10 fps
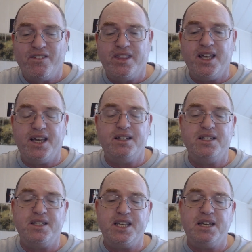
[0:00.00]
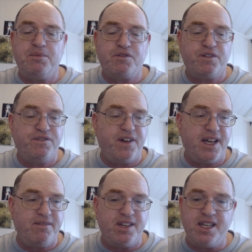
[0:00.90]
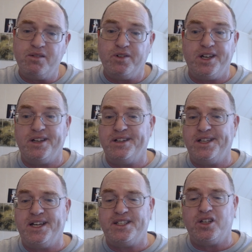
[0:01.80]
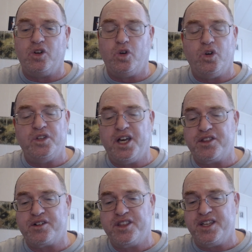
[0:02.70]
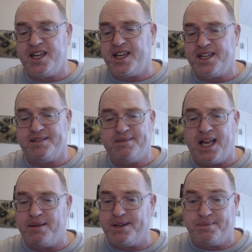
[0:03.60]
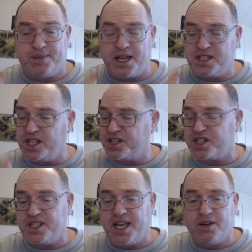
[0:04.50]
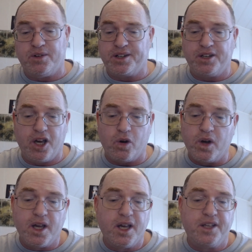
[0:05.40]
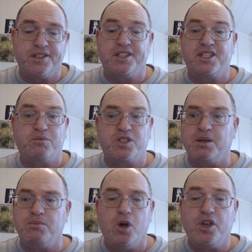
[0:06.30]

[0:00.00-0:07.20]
than DMs for 5e? Well, that's a whole nother thing, and I'm not touching that one. No. Is this some